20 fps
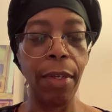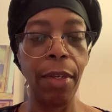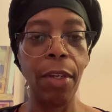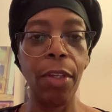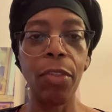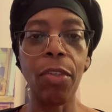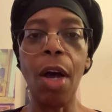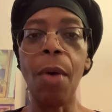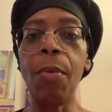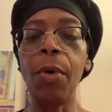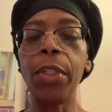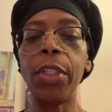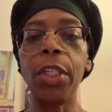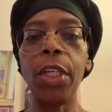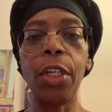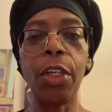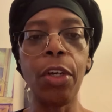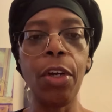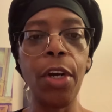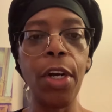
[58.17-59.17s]
So I want to
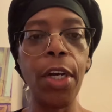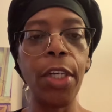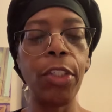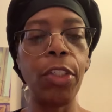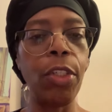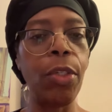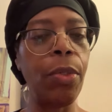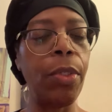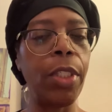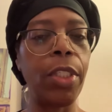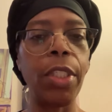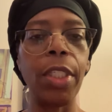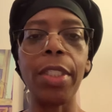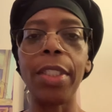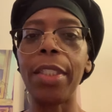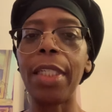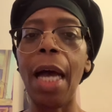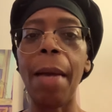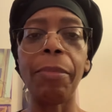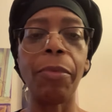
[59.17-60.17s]
encourage you to just
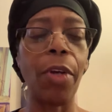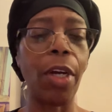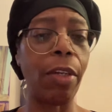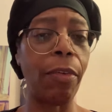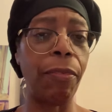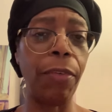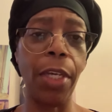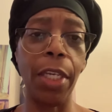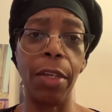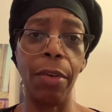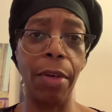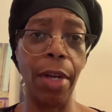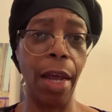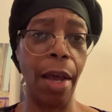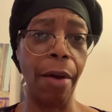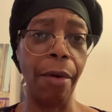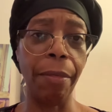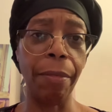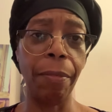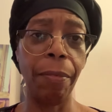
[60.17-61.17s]
stop trying to figure it
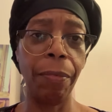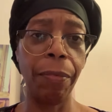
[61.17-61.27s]
out.